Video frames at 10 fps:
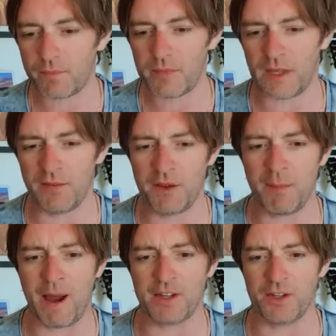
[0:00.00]
if you
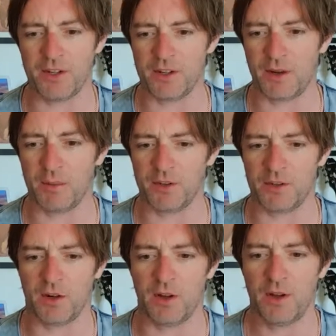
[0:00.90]
imagine that someone's
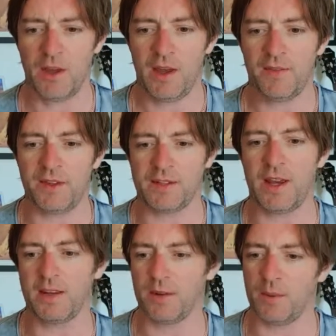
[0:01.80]
got, if you
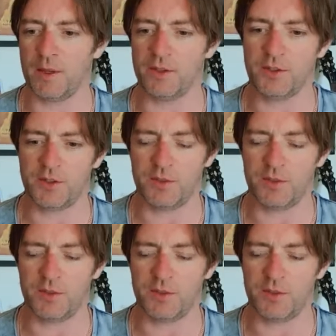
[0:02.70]
say to one